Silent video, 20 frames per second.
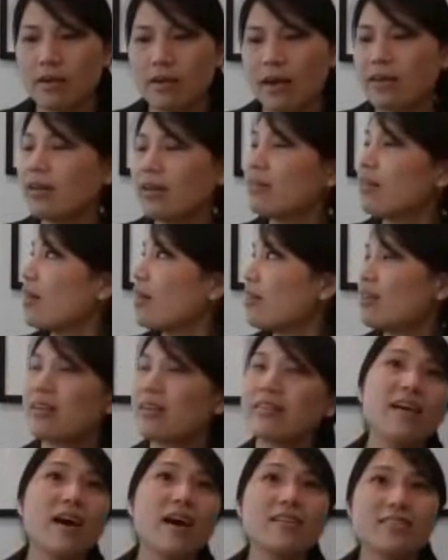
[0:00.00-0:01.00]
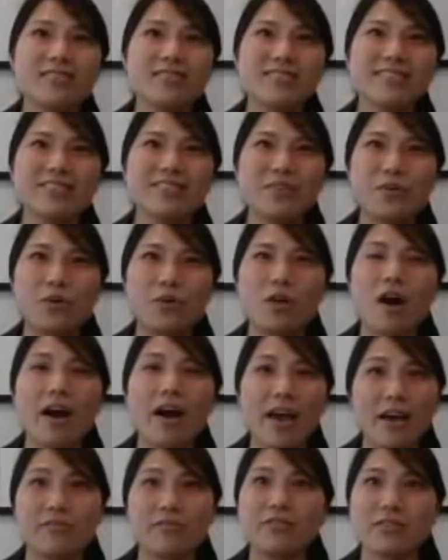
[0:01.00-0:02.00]
And I think that's all
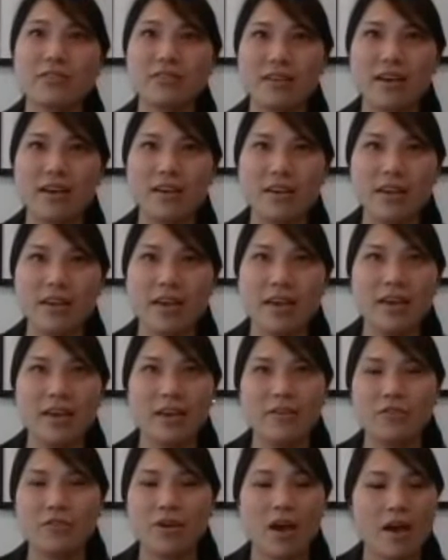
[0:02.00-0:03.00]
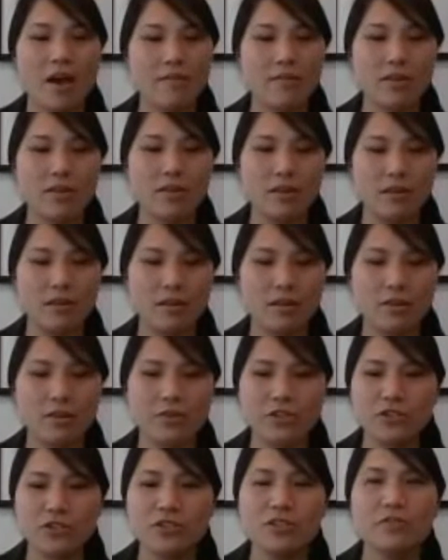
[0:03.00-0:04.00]
I have to say. If you have any
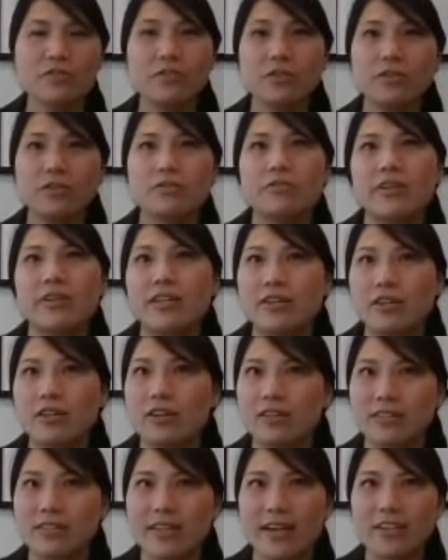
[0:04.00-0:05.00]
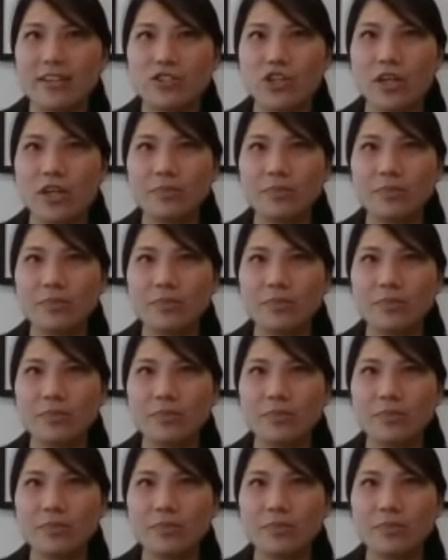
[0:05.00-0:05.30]
questions, feel free to contact